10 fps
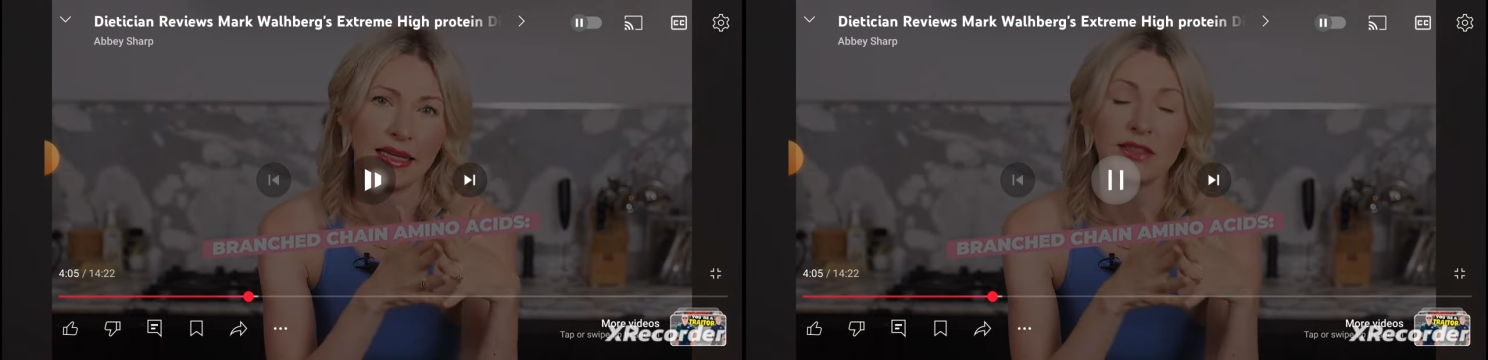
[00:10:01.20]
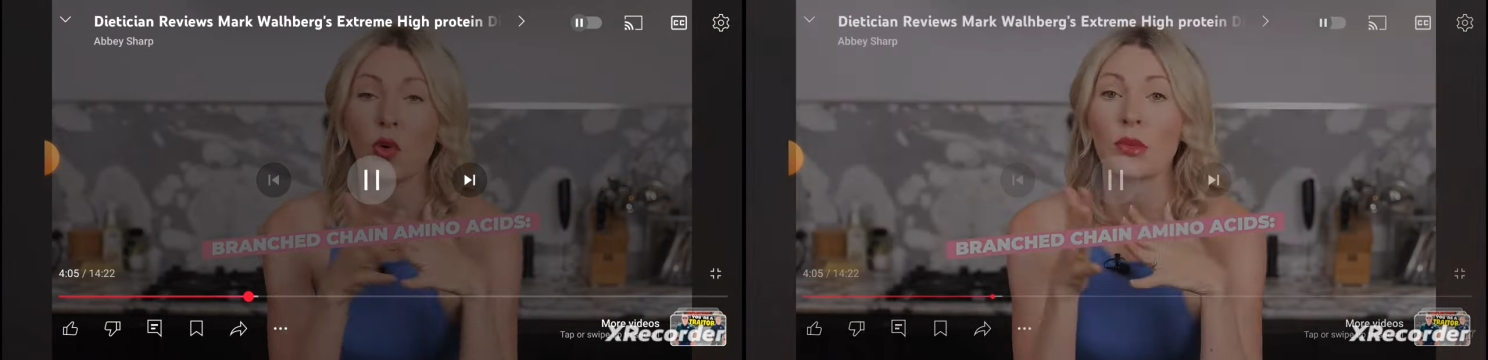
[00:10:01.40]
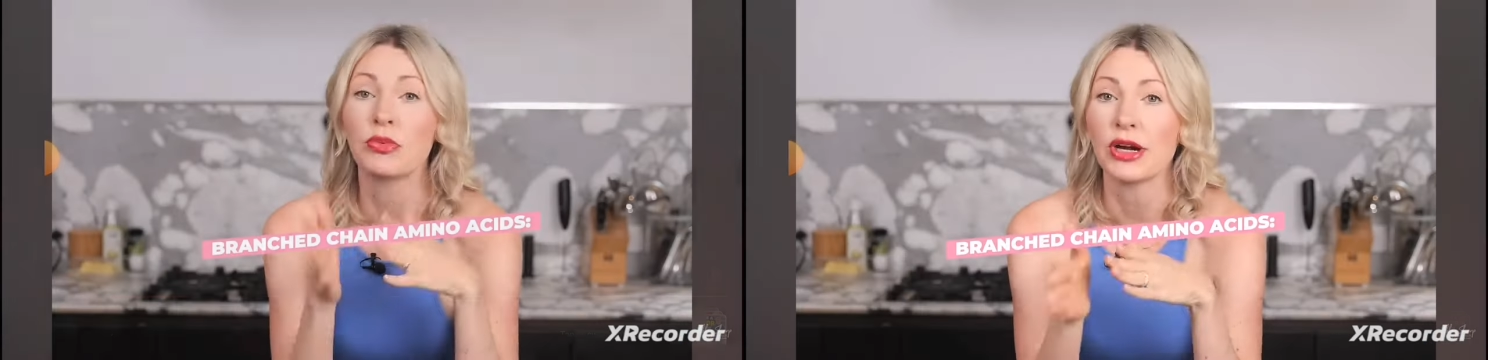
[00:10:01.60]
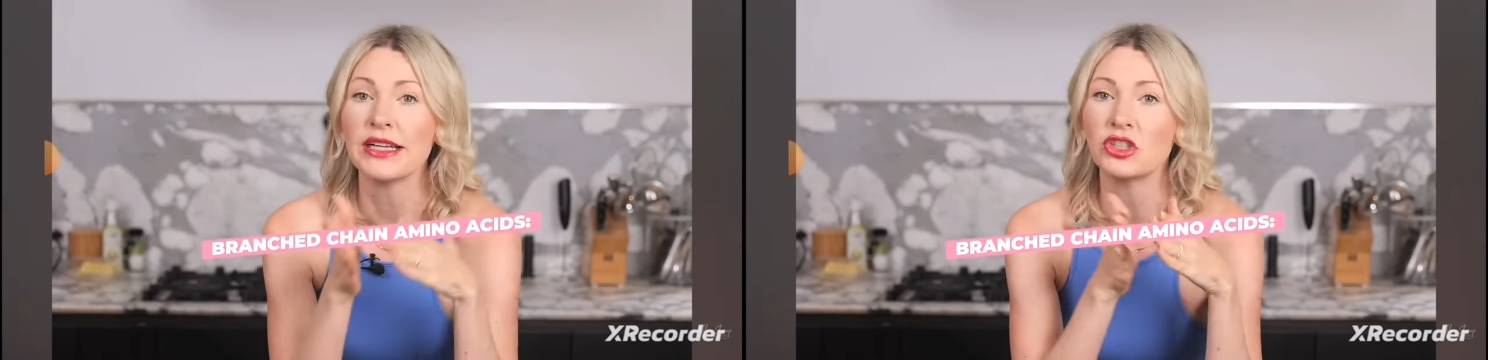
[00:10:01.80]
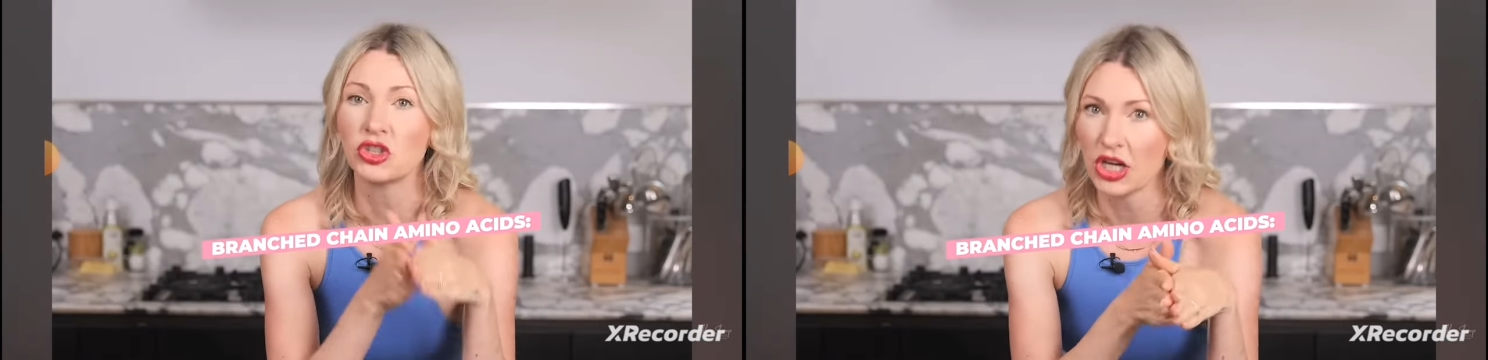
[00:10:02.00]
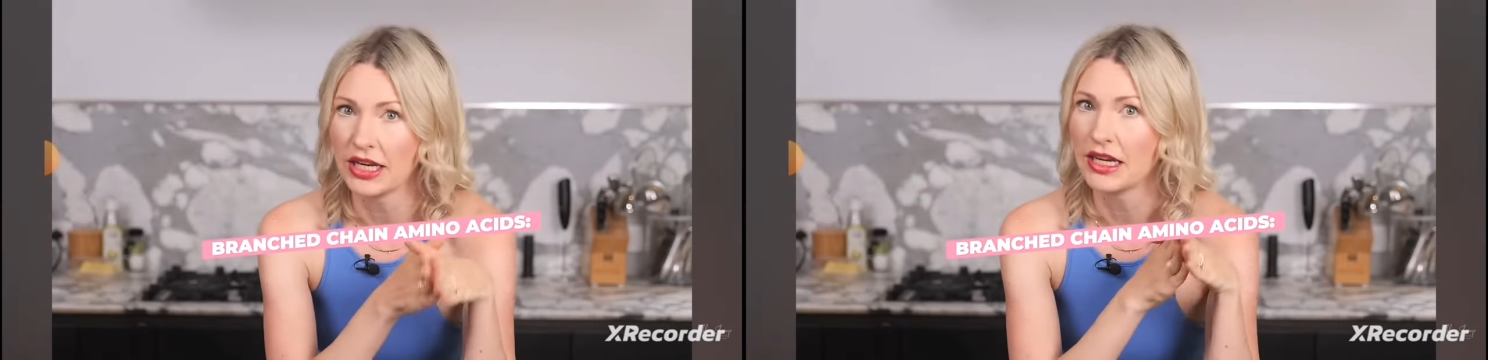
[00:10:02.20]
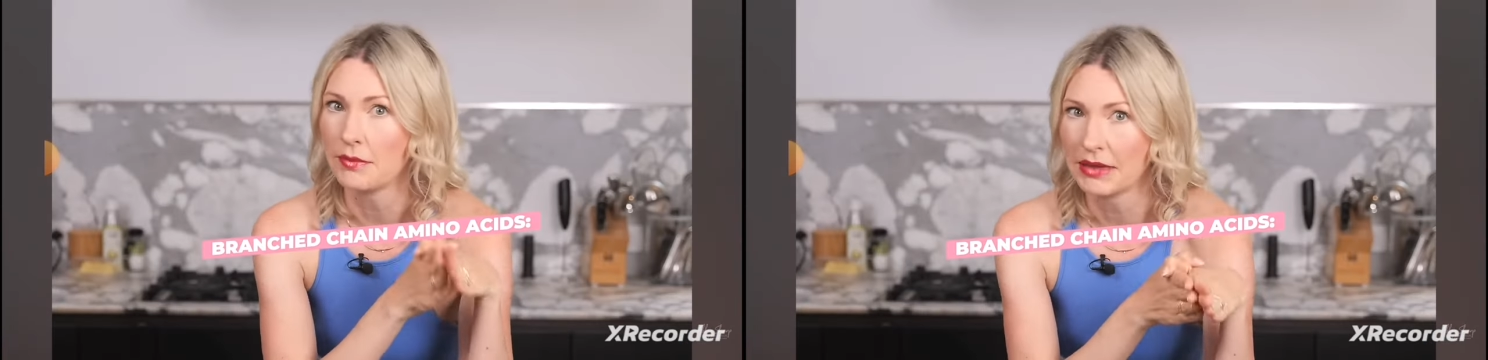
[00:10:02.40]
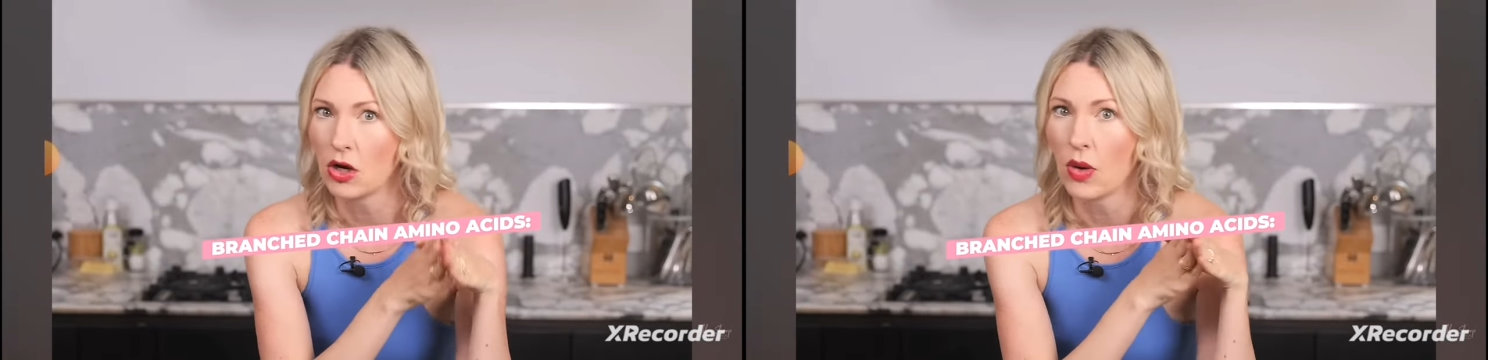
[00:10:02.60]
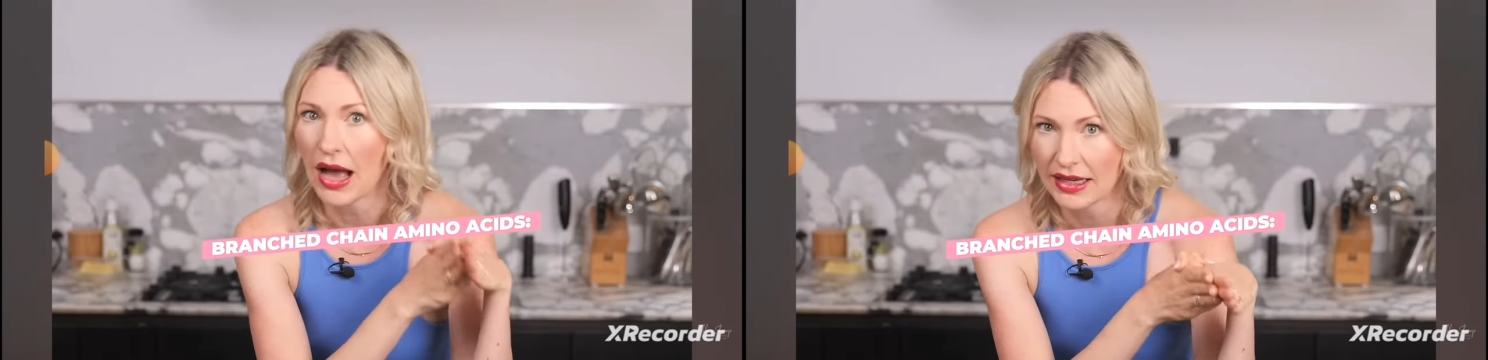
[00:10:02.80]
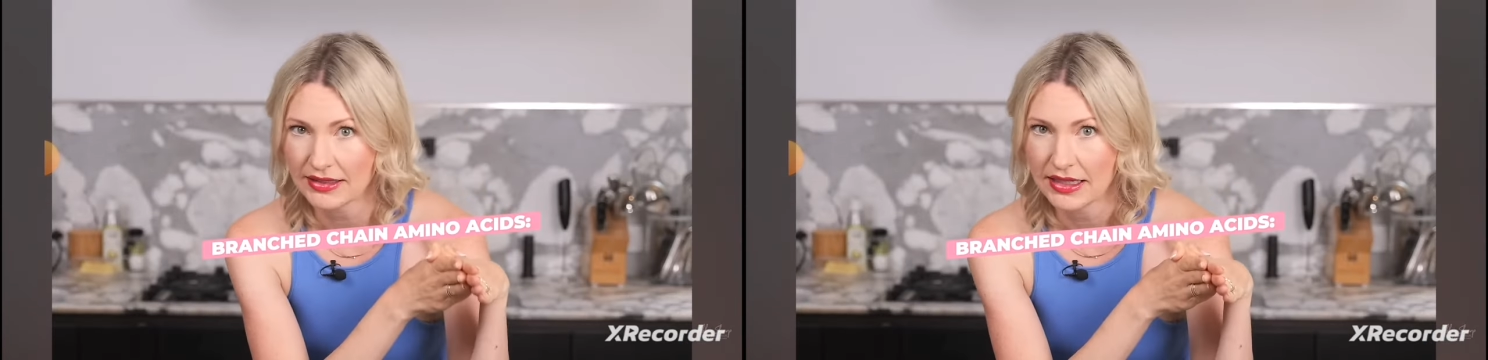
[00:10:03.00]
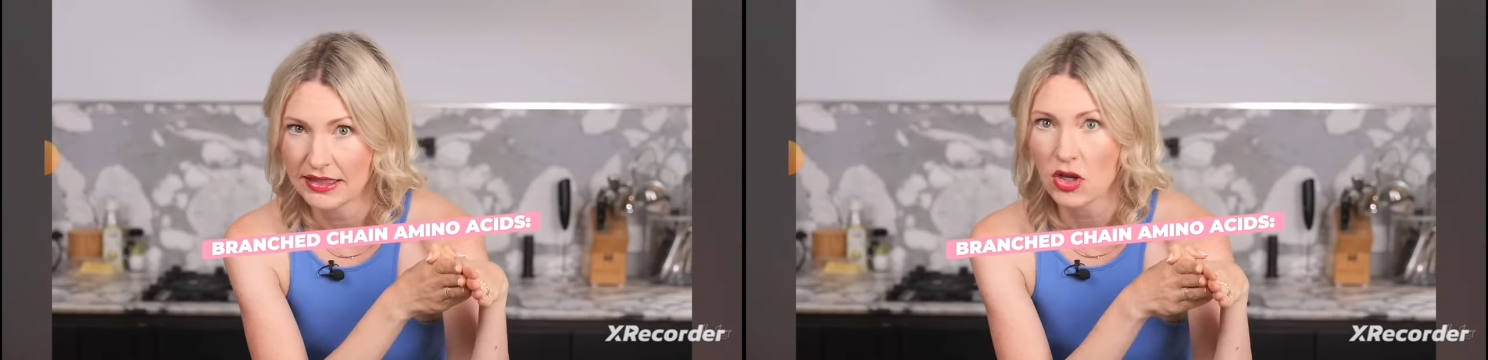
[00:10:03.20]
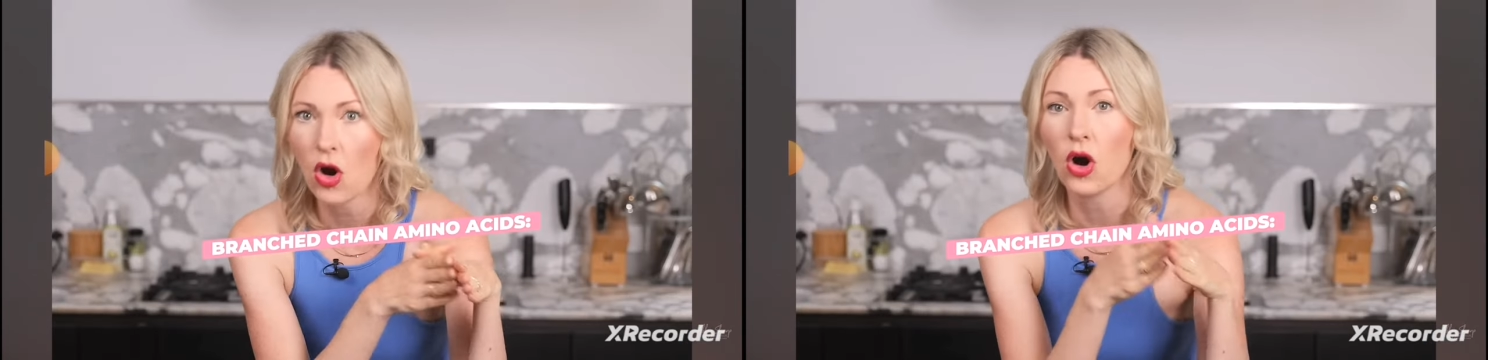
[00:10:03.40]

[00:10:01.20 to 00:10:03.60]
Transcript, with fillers: is, or branch chain amino acids,